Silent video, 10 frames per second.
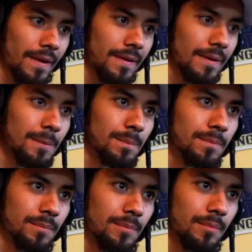
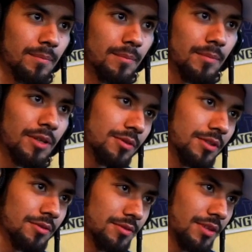it
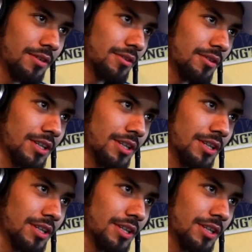was I don't know.